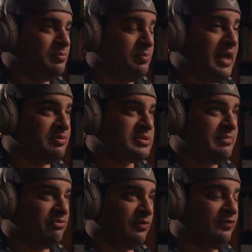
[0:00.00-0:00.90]
be able to
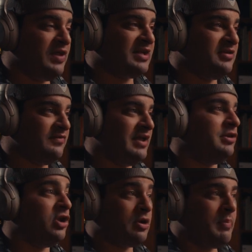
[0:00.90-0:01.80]
be reflective
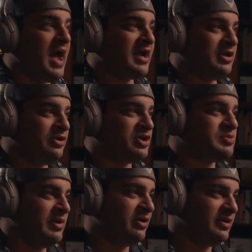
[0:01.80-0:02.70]
and look back at your
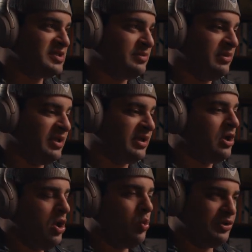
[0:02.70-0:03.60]
experience and be like,
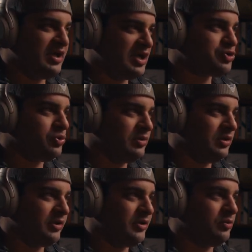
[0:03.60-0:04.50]
what did I truly
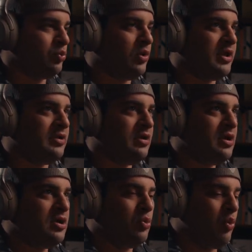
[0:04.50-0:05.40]
learn?
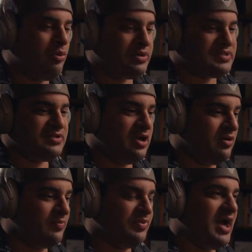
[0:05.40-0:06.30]
What was
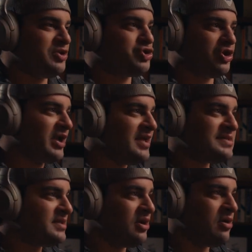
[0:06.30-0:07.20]
that jerk
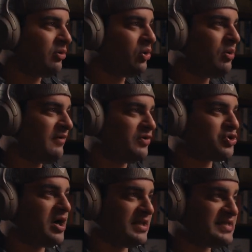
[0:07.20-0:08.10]
NCO or whoever
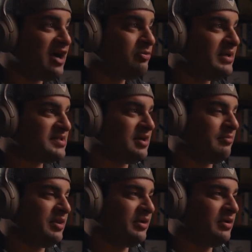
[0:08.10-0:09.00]
trying to tell me
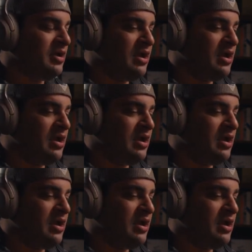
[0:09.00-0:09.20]
something?